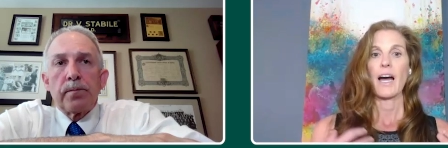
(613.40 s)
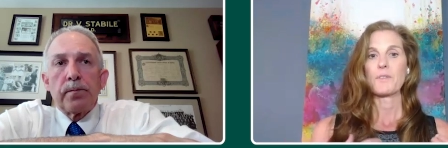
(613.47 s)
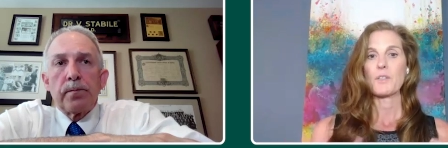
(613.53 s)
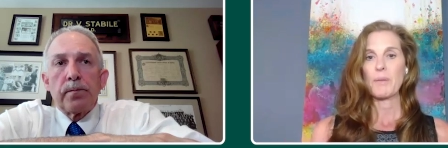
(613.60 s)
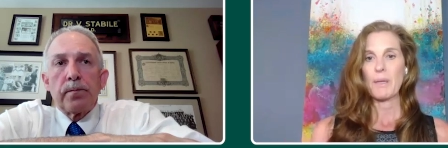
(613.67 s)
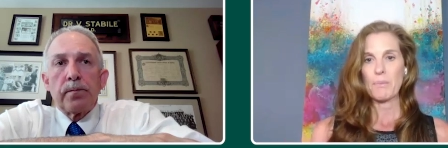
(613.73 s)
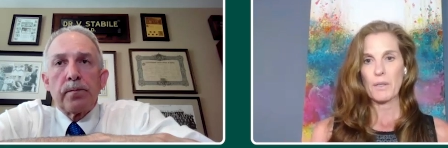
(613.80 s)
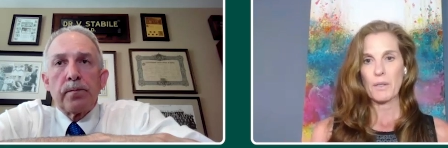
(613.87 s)
Speaker 1: Do
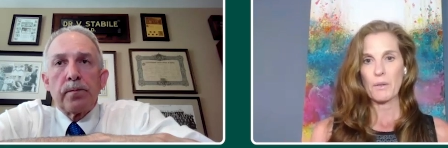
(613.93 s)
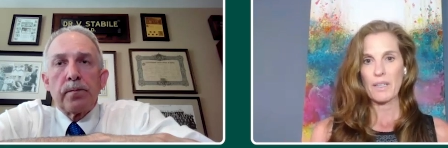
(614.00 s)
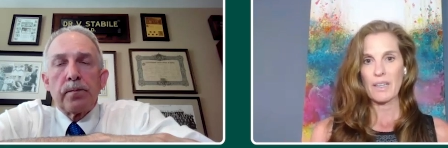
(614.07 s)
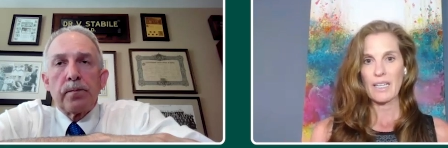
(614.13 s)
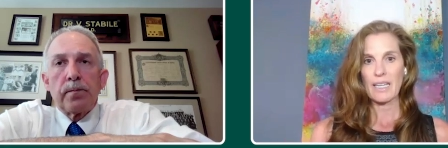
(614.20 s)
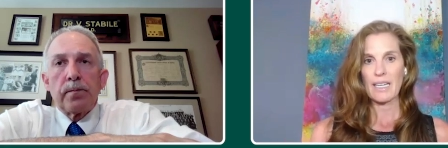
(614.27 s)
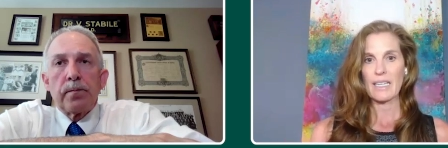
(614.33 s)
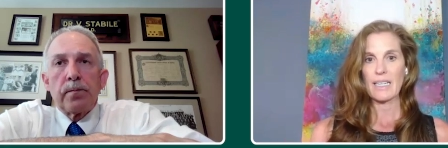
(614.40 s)
people with
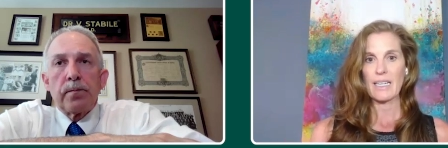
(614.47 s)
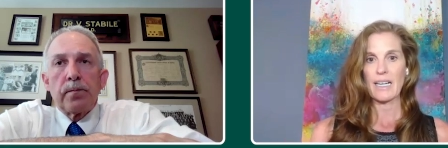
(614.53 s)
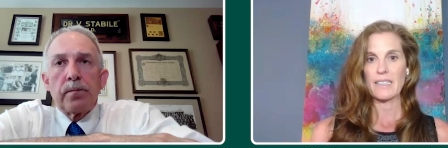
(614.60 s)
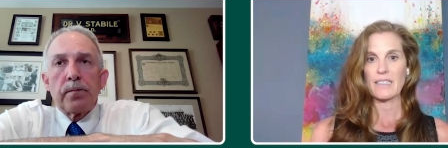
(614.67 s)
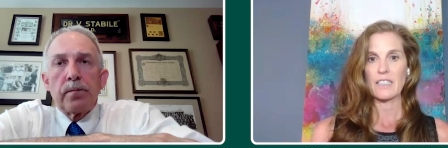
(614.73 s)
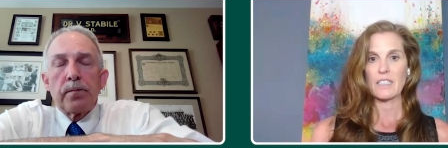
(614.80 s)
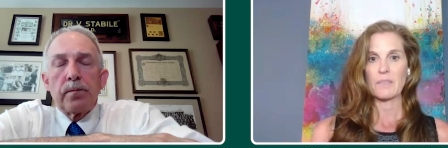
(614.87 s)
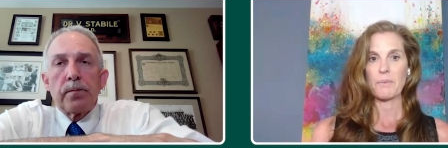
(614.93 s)
EDS
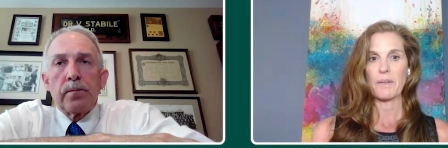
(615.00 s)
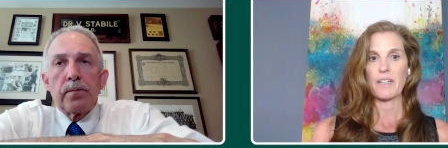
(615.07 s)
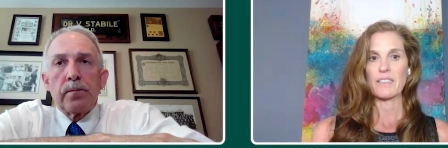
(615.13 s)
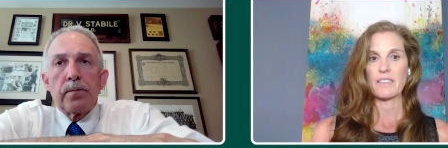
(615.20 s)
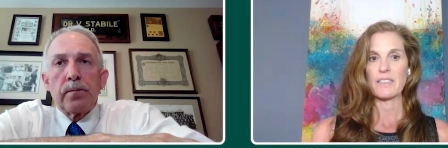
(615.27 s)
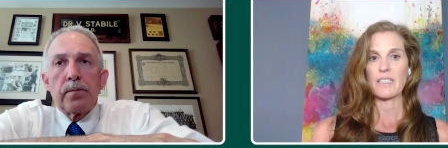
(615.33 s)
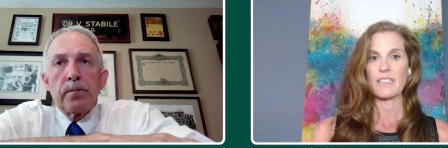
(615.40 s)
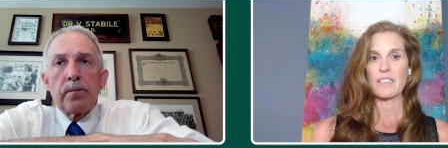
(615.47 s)
experience
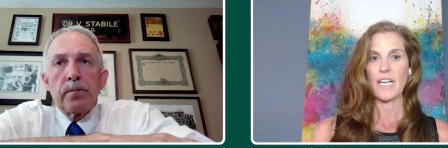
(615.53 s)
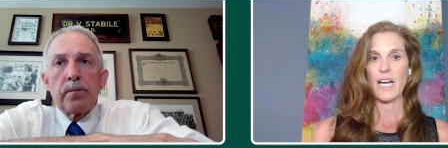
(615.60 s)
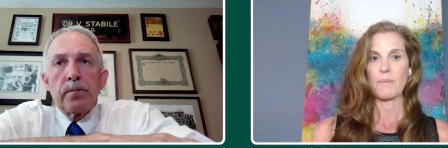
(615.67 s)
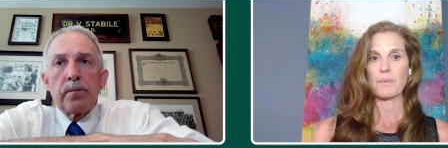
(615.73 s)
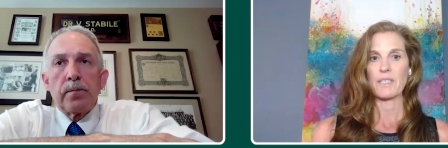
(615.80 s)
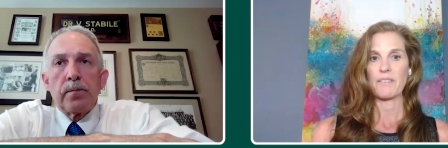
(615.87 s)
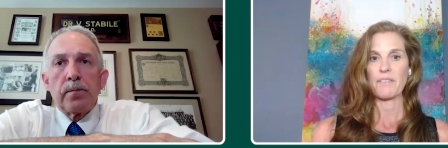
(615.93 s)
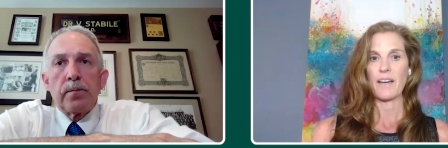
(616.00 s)
these
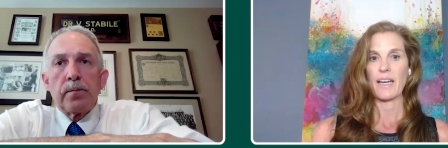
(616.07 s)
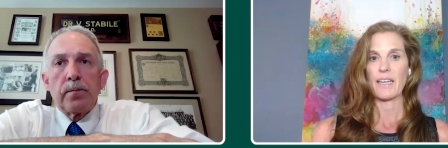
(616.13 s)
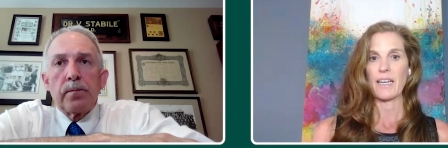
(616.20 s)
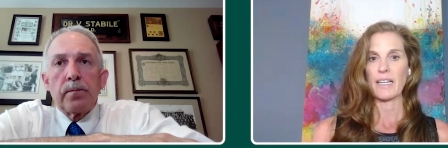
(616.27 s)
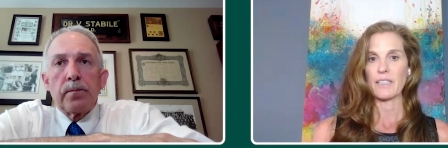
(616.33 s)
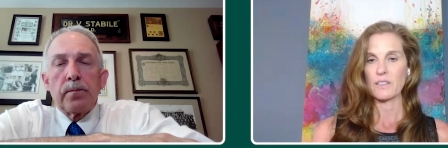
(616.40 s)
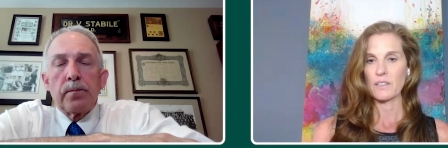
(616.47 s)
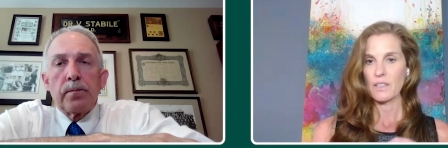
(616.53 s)
types of
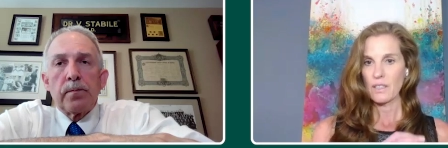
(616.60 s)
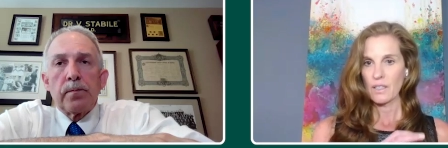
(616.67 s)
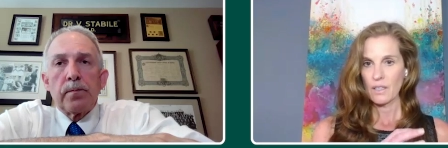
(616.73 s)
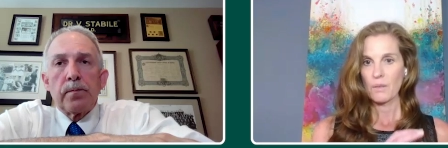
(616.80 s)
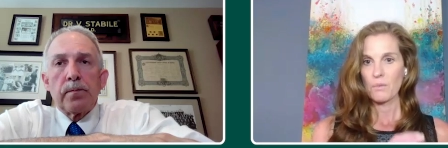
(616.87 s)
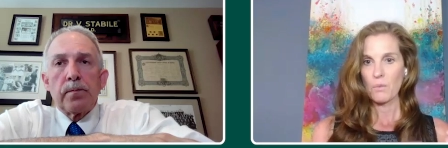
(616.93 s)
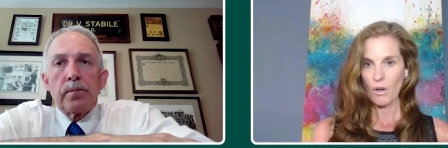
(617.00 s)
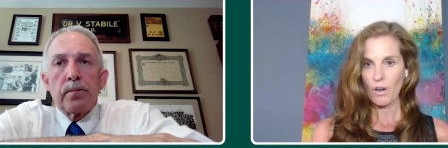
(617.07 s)
headaches
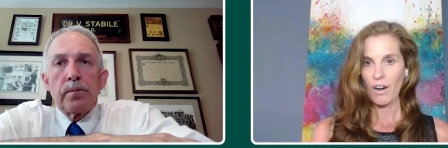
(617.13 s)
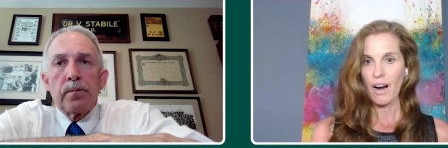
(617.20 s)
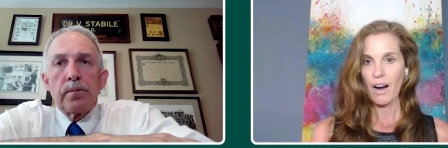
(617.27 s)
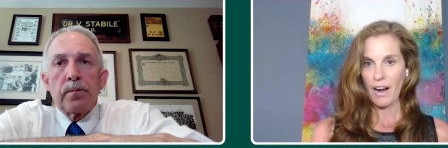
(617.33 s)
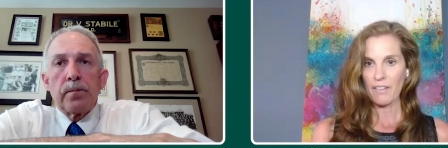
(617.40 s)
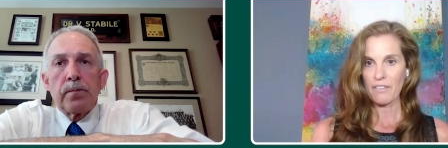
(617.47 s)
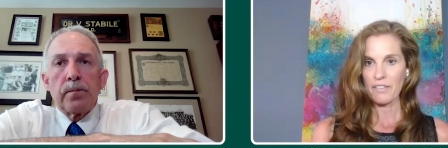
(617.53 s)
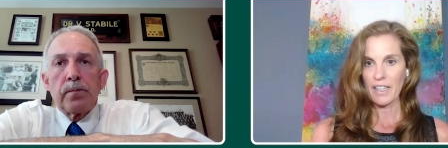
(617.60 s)
more
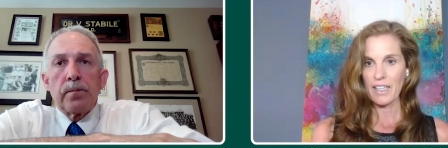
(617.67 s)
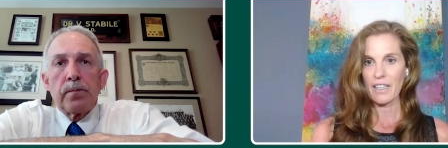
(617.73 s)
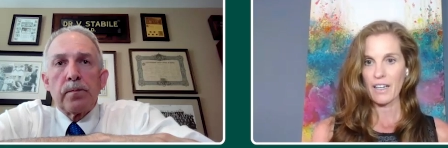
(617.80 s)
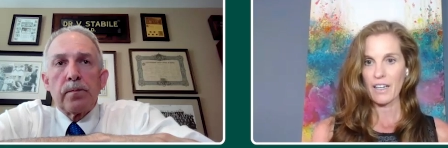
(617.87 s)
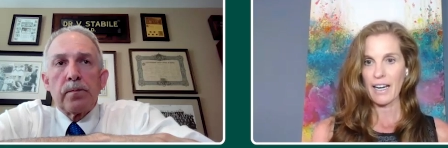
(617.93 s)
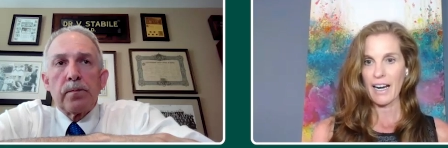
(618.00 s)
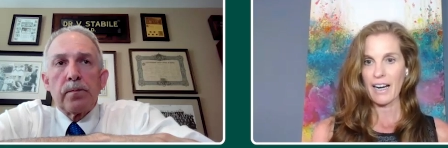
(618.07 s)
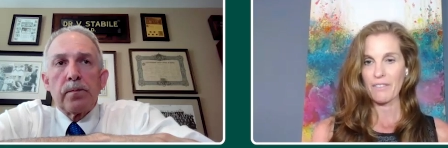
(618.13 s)
often
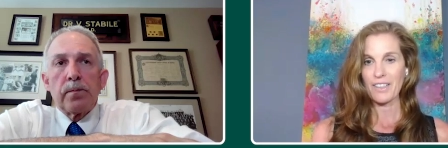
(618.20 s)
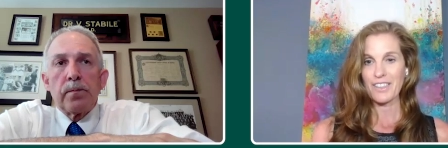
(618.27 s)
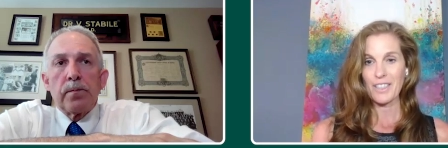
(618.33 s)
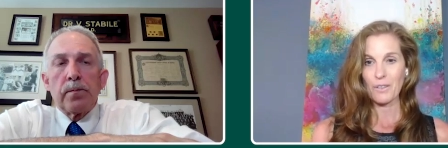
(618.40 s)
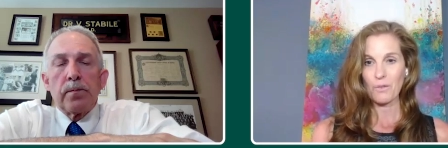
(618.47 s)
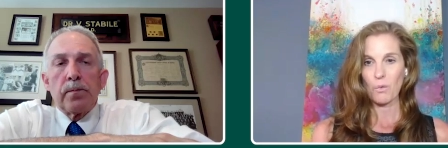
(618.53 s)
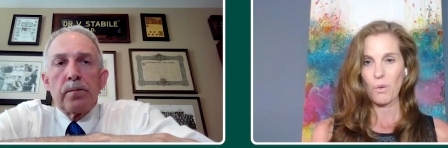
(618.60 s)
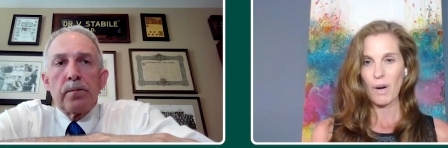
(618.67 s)
on average?
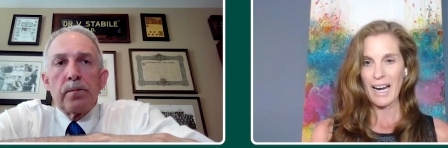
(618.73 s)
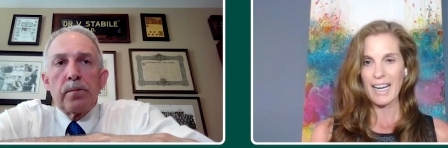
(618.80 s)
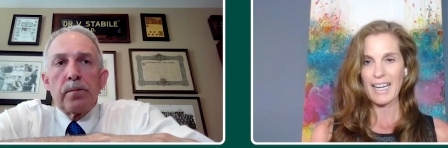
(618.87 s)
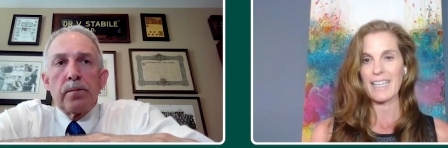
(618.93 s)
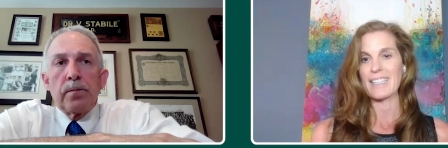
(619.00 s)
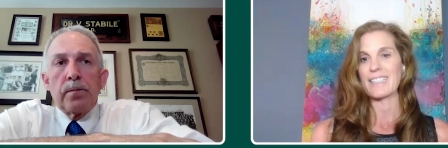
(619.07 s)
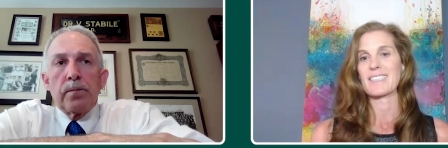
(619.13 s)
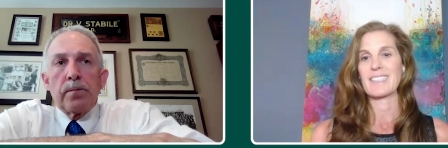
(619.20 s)
And why
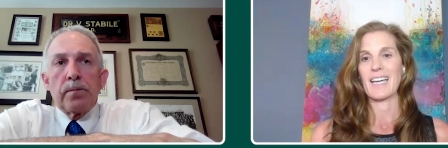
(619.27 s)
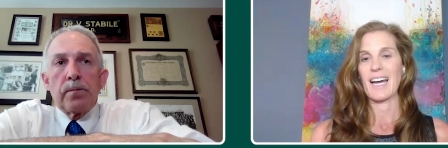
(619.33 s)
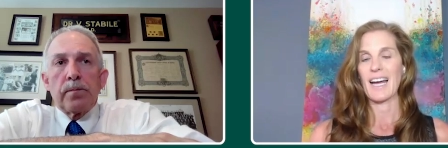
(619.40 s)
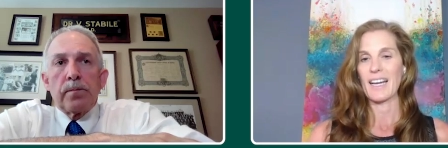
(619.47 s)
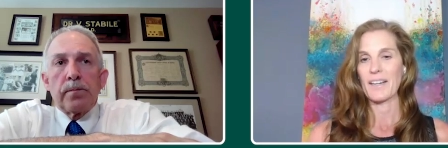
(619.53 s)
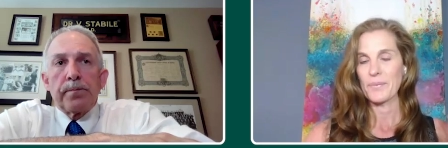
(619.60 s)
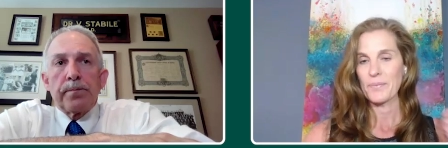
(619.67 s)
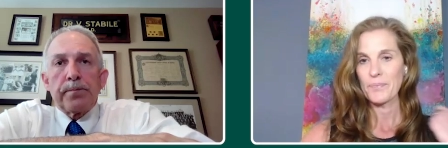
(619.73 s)
is
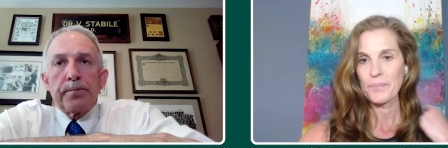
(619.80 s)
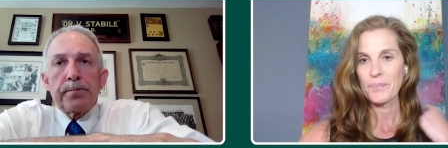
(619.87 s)
that?